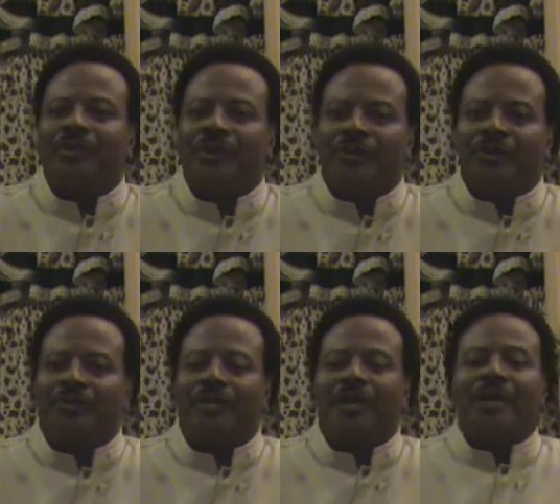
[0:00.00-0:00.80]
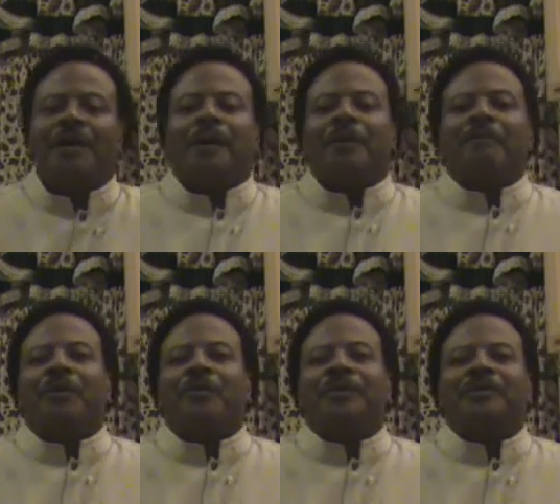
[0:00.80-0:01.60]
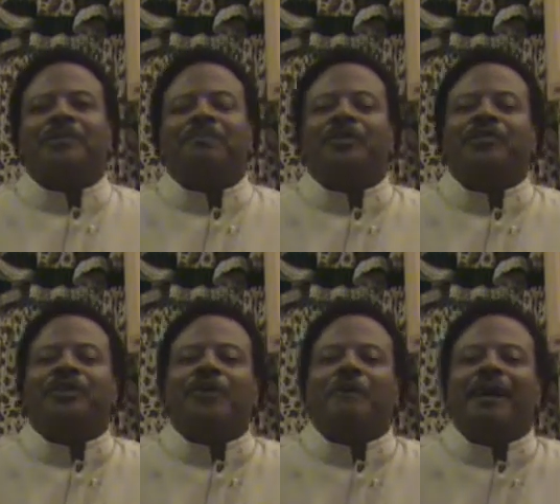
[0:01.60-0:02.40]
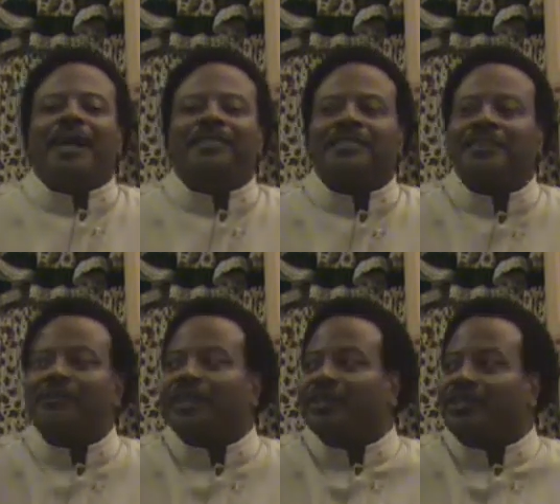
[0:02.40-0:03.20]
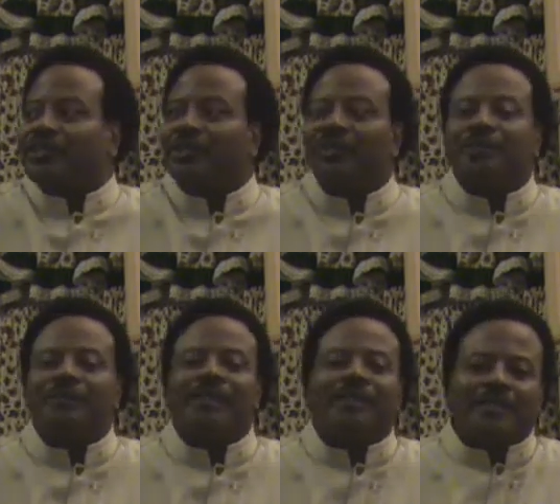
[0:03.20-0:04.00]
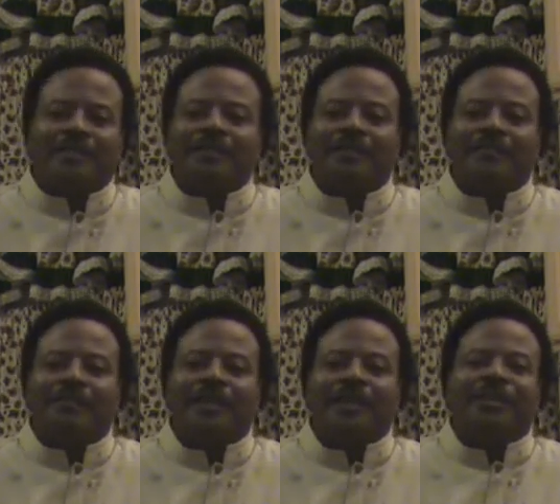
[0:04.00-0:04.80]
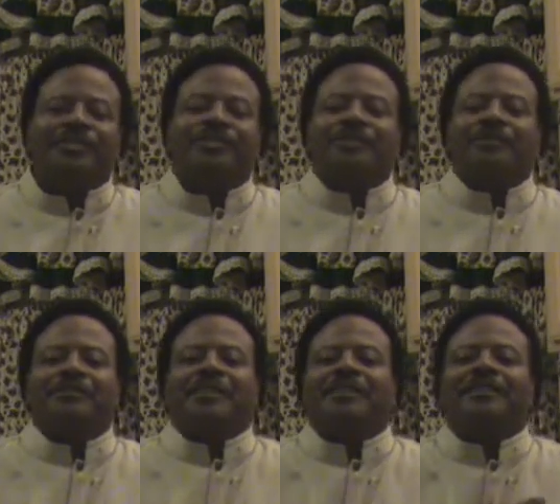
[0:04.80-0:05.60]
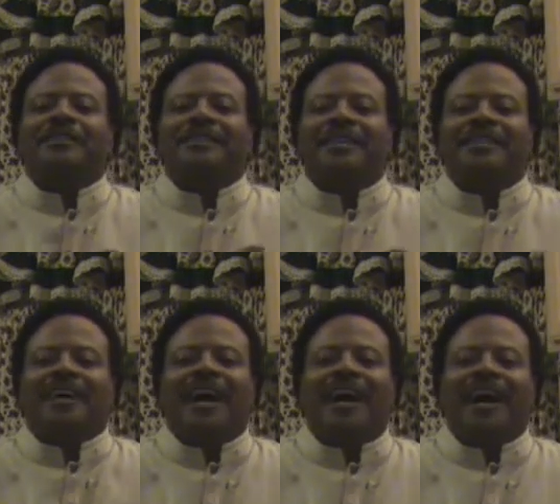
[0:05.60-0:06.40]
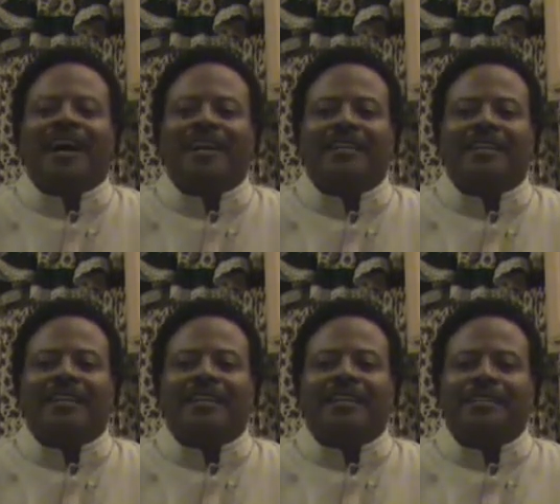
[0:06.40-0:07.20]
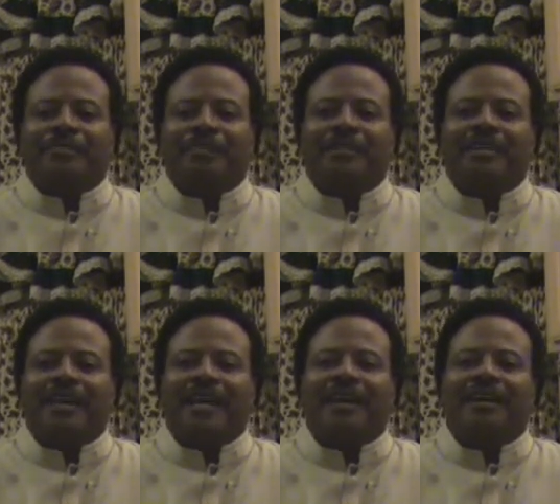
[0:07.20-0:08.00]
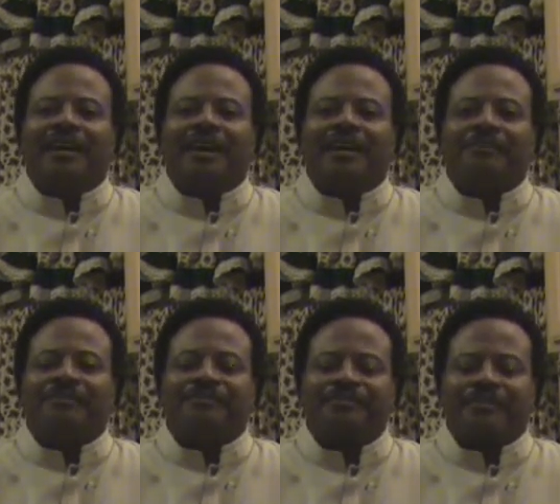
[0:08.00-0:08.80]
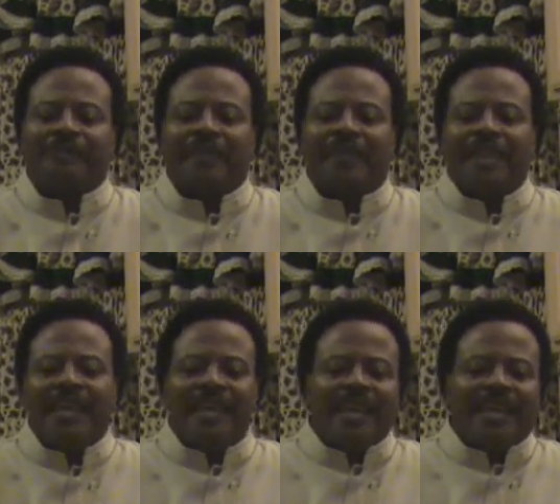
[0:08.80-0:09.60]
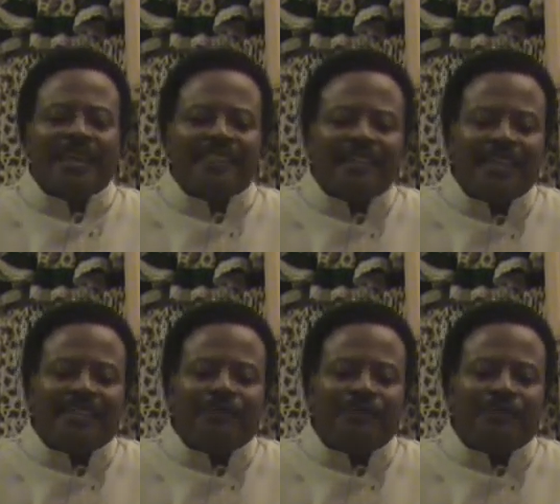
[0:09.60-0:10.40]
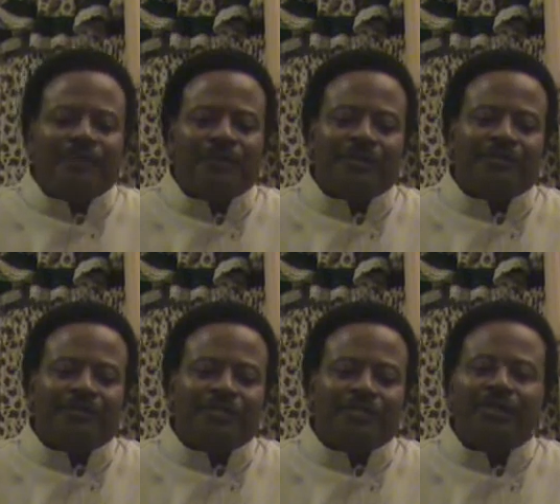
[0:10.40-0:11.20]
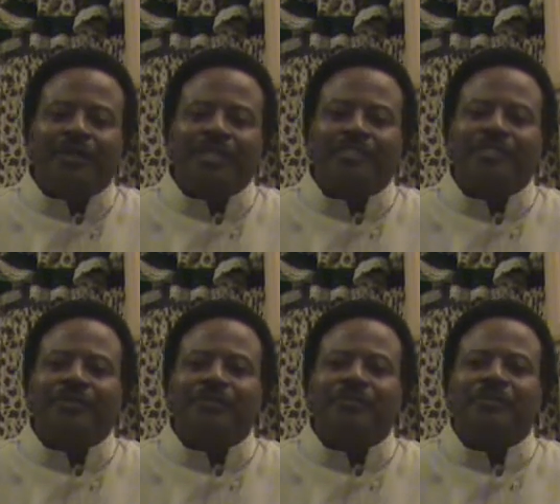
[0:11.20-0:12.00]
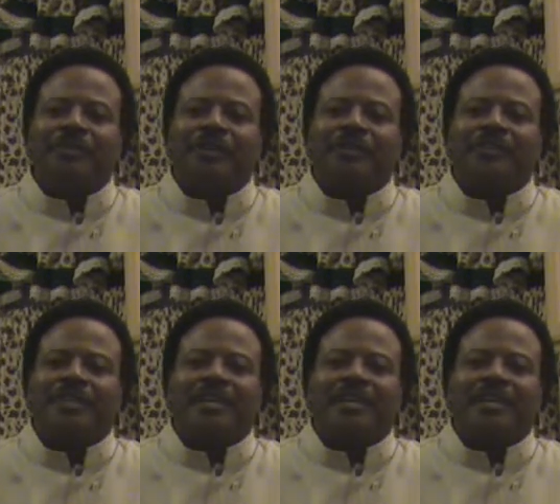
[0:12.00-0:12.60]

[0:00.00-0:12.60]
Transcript: a note. But we are supposed to go back to them and show them love. Show them the love that God has put in our heart. And I thank you for, for joining the group because